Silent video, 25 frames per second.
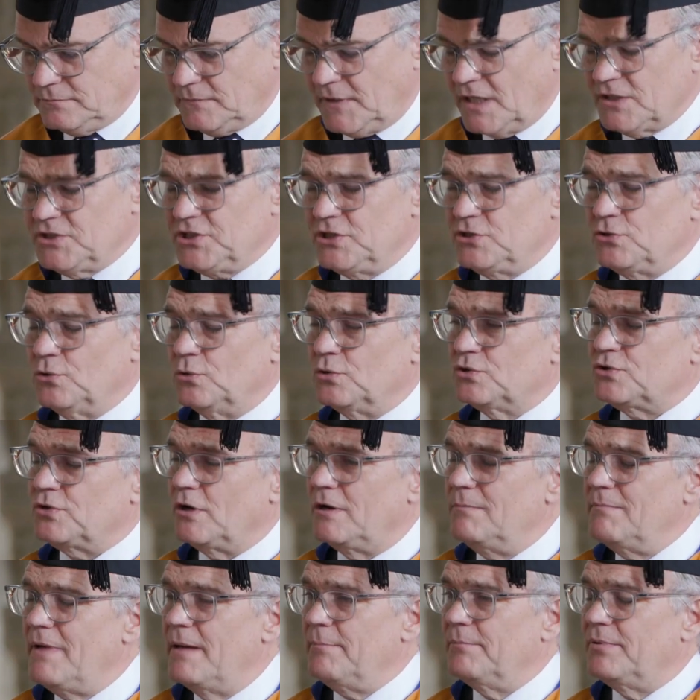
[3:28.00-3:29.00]
She's also
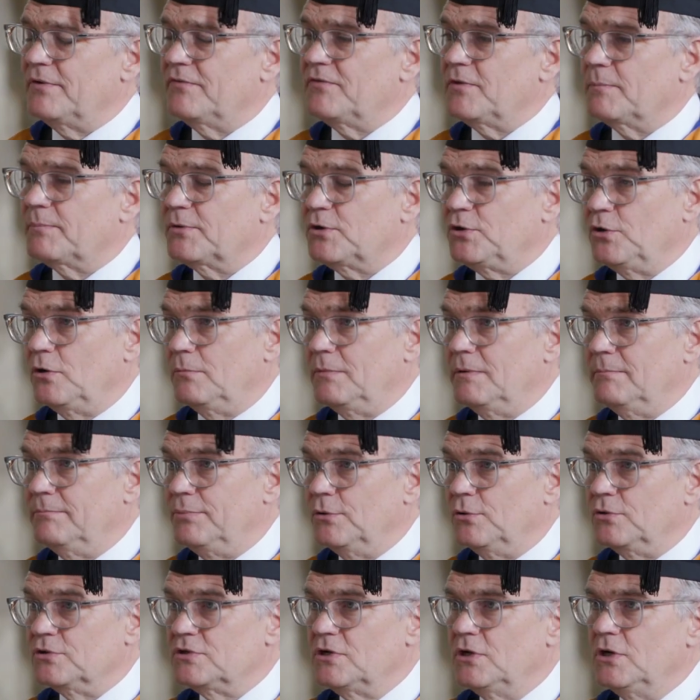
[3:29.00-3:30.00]
a member of the procurement
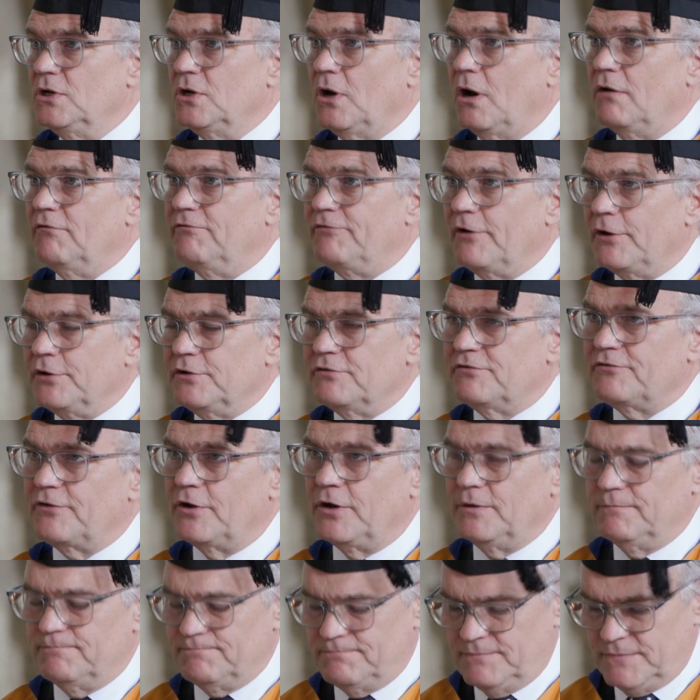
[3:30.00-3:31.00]
board of
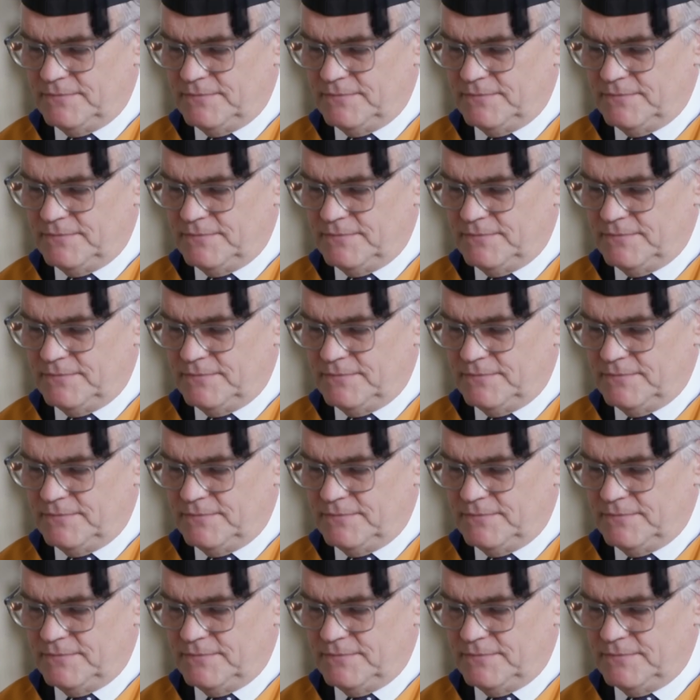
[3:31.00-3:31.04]
Vodafone.